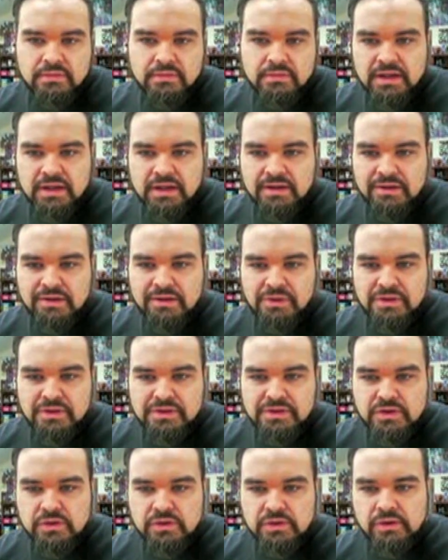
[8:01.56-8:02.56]
or the
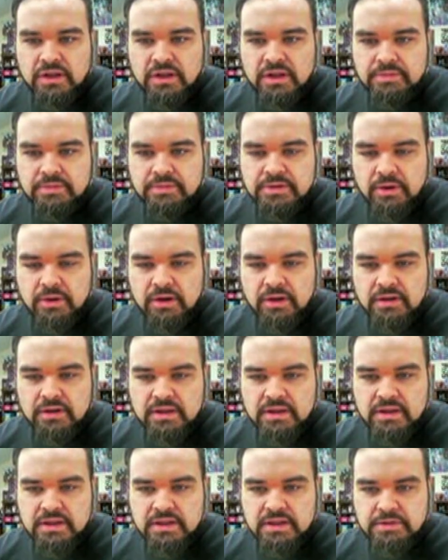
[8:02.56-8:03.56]
solar eclipse part,
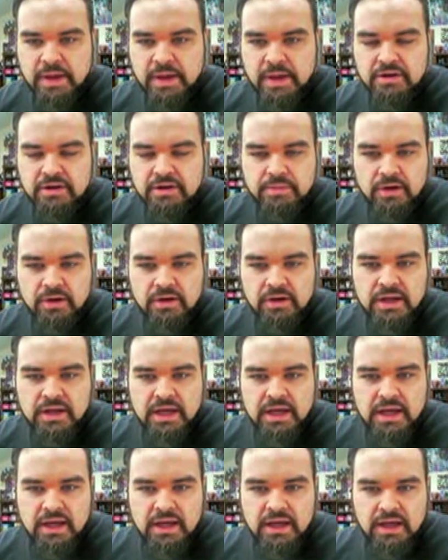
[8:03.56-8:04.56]
the spattered part.
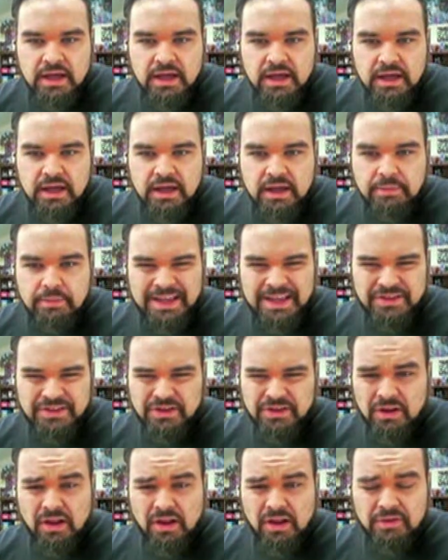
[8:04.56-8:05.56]
Masked it
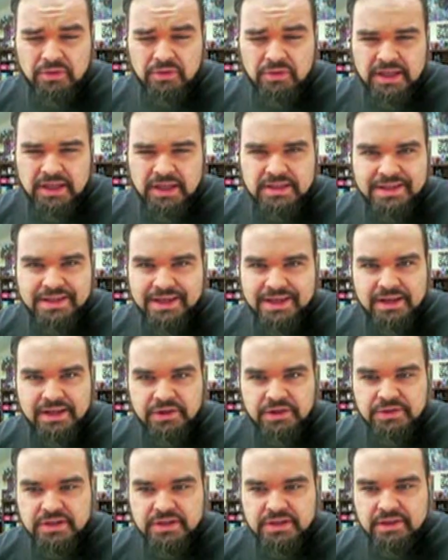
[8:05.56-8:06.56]
all off with like sticky
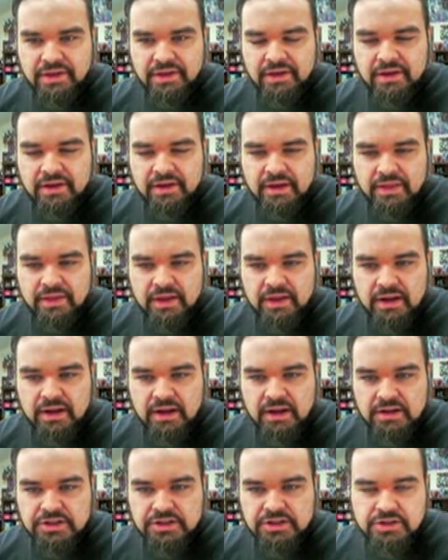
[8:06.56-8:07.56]
notes, I think, and then
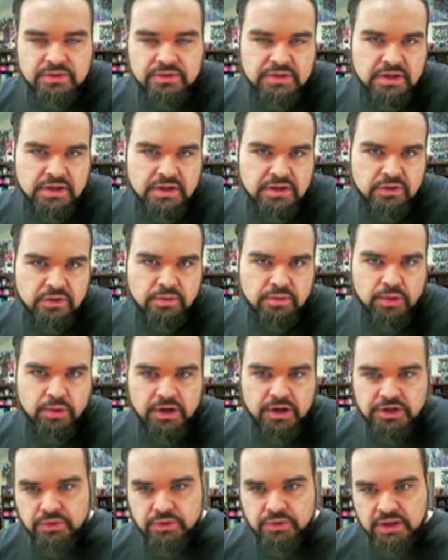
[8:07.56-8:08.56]
I just used a
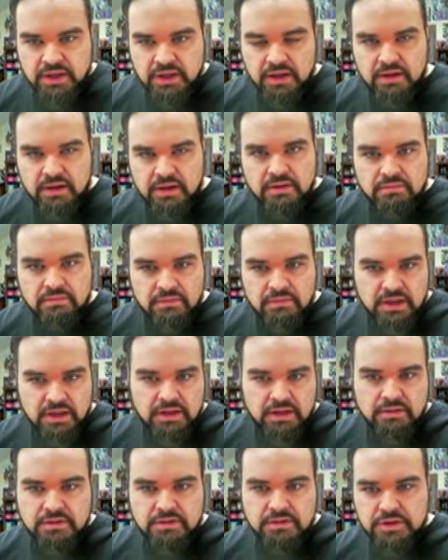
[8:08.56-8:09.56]
toothbrush with ink
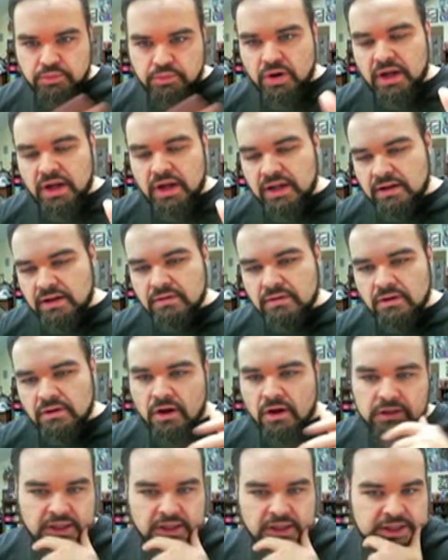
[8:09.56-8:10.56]
and sprayed
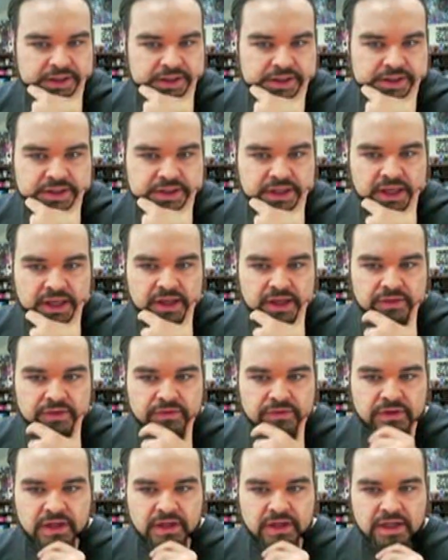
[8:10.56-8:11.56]
on there to
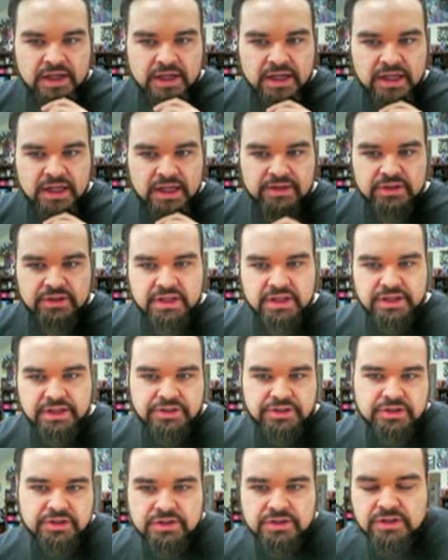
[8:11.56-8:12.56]
give a different
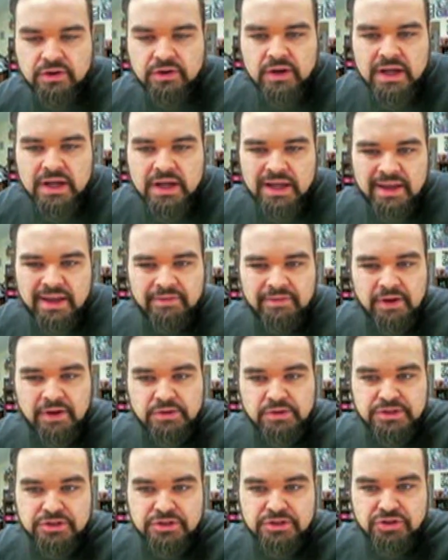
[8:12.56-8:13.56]
texture. So if I
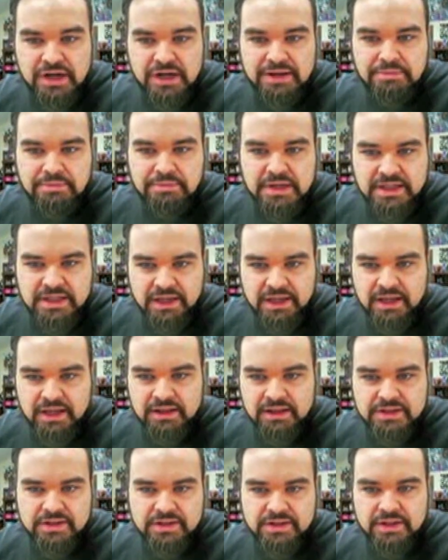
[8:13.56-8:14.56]
was to try to
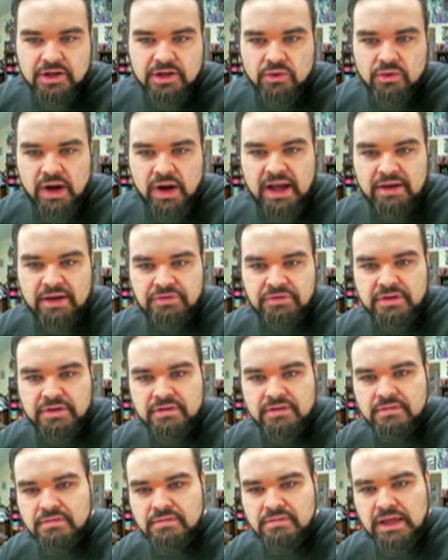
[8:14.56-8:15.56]
meticulously craft
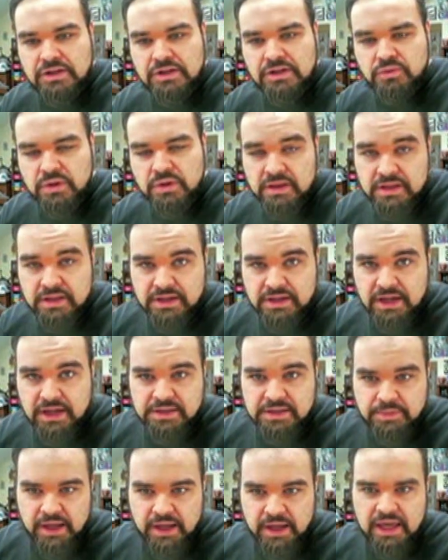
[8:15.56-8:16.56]
each one of these
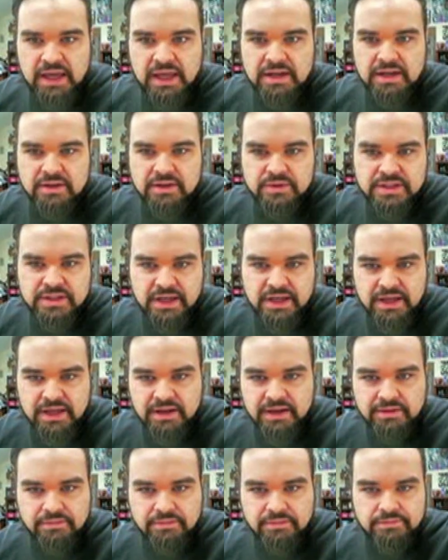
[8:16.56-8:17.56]
dots by hand, it would take
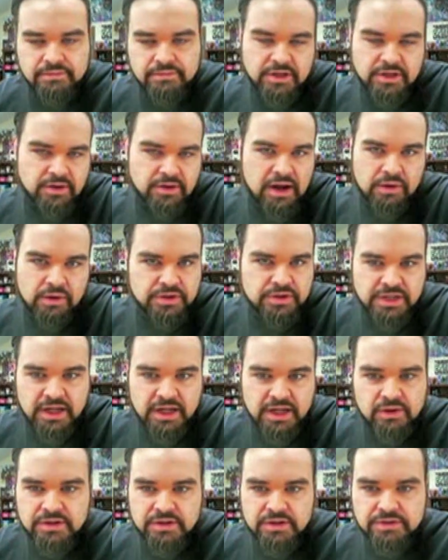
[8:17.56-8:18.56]
hours and
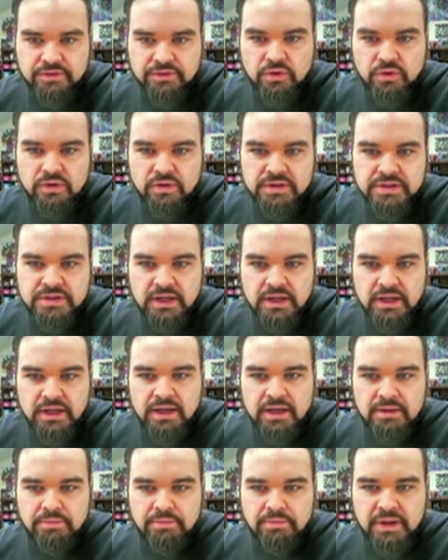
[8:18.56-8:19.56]
hours, of course,
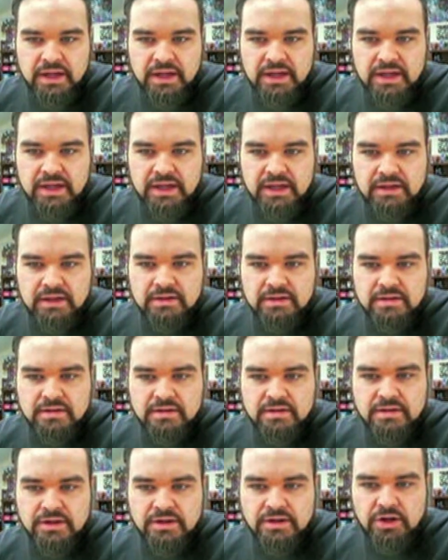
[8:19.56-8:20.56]
but
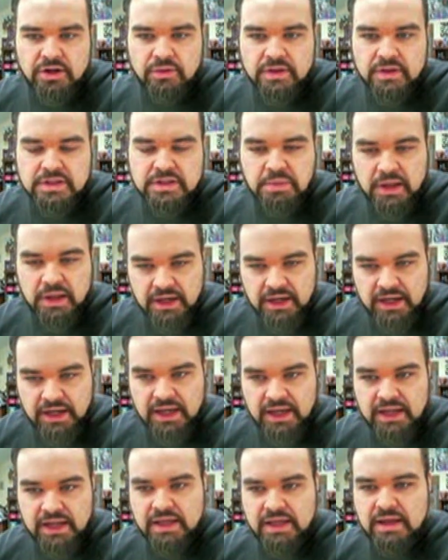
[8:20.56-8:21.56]
the
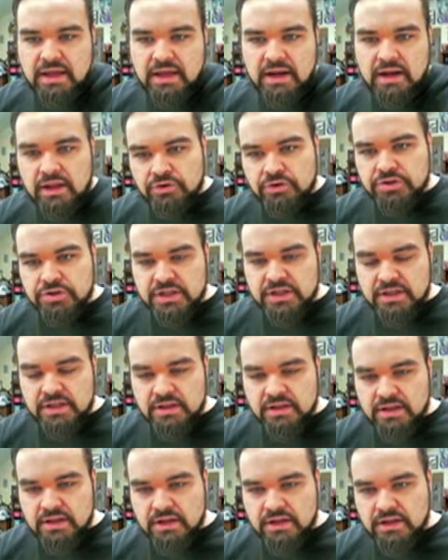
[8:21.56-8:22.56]
spontaneity and energy
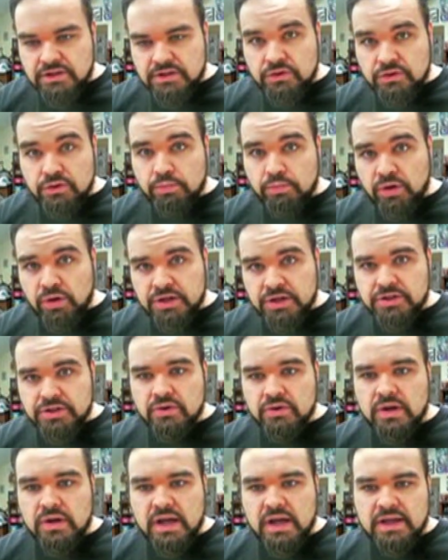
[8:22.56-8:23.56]
that a toothbrush
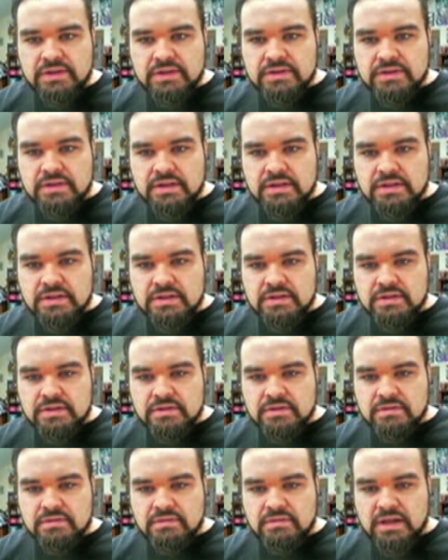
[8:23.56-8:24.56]
creates
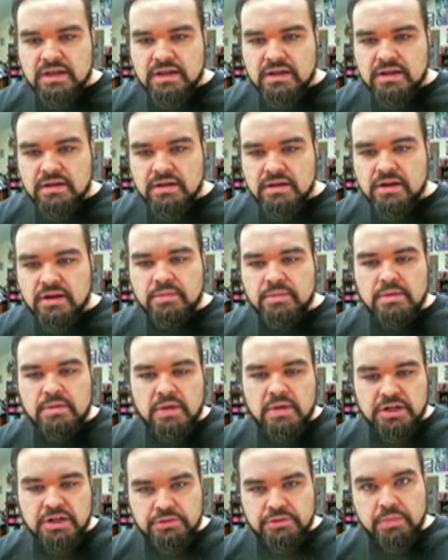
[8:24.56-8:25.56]
is going to be
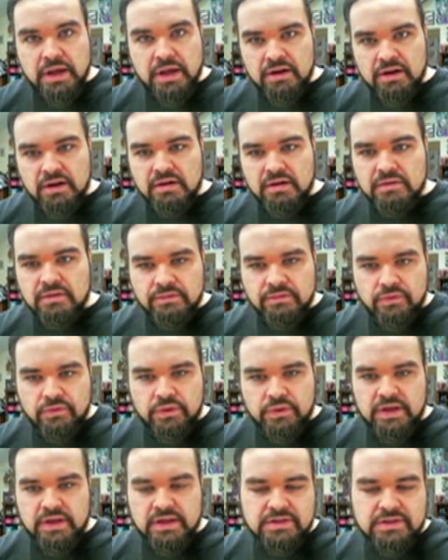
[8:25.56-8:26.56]
much better for
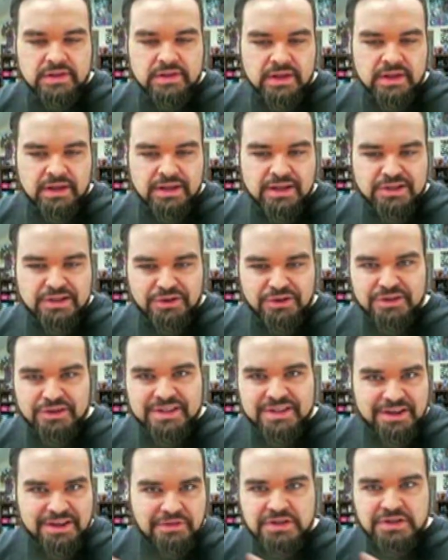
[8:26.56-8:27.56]
this, as long as
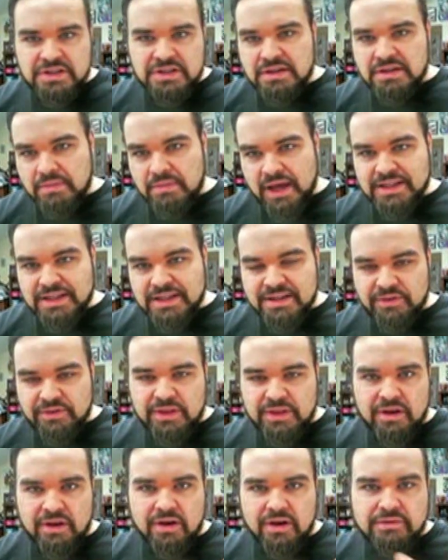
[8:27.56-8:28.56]
I efficiently masked
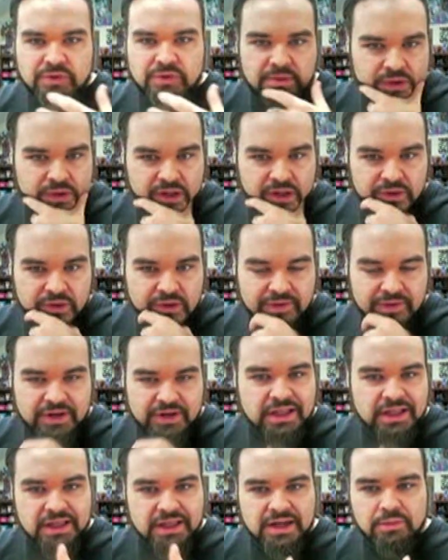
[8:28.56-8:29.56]
everything off, so I'm having to
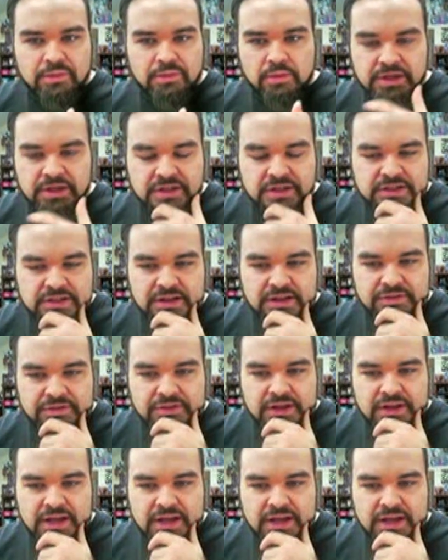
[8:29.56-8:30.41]
clean up a bunch of stuff.